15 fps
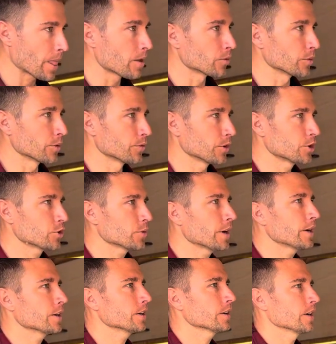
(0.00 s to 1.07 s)

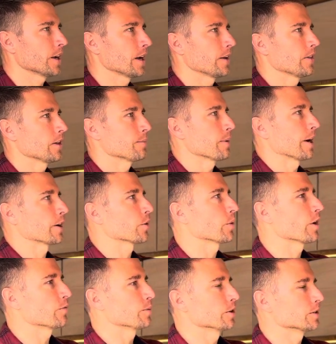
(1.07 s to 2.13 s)
refrigerator, and then
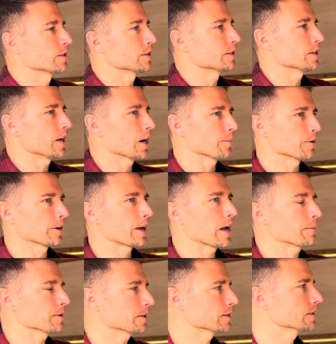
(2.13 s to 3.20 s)
microwave built into the upper
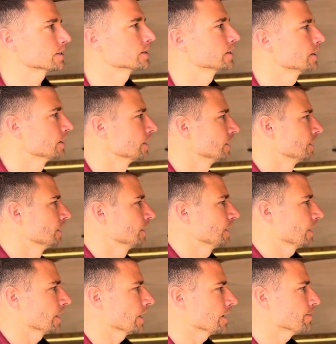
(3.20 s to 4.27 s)
cabinets.
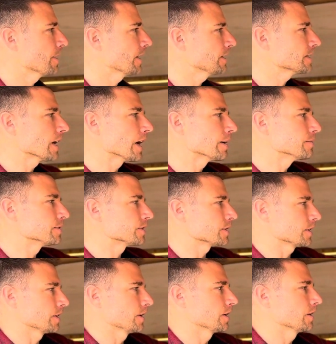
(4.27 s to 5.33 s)
Many times,
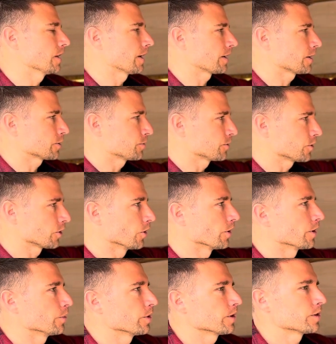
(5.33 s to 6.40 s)
a lot of customers are
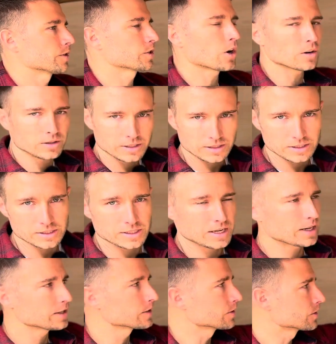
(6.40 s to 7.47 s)
going with Starlink these
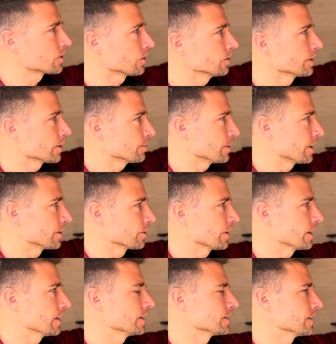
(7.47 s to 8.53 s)
days, so Starlink will be
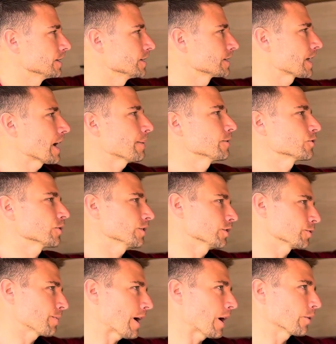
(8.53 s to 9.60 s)
integrated into this cabinetry.
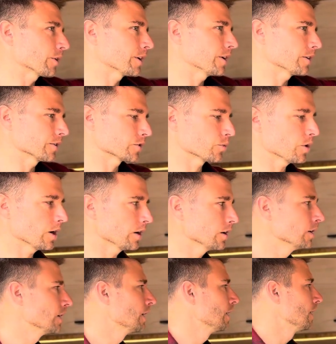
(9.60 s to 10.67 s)
There's power here as well.
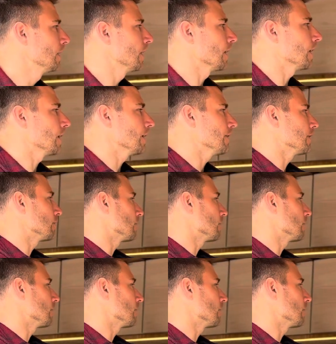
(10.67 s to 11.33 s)
And then